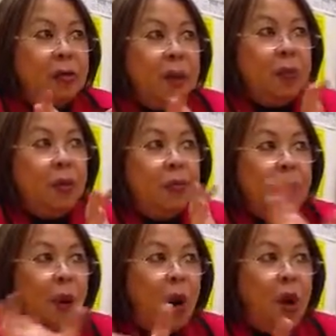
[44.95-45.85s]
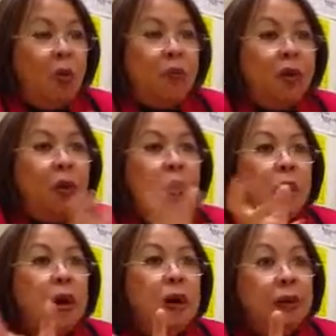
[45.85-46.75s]
people from all over the
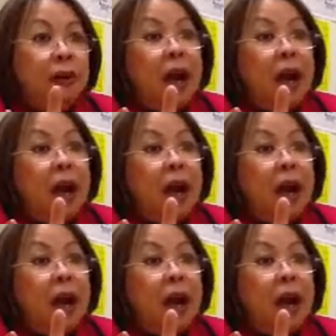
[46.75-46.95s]
world